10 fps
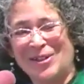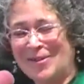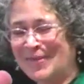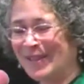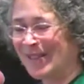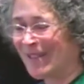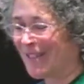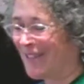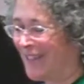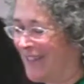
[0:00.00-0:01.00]
in our
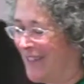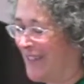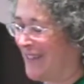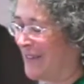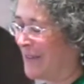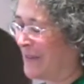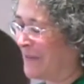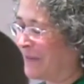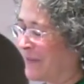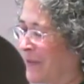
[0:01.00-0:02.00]
midst.
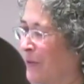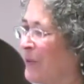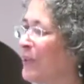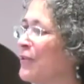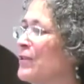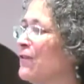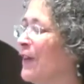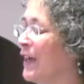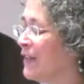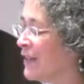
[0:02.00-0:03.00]
We learn to
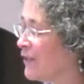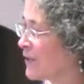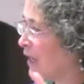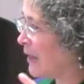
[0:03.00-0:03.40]
find that there's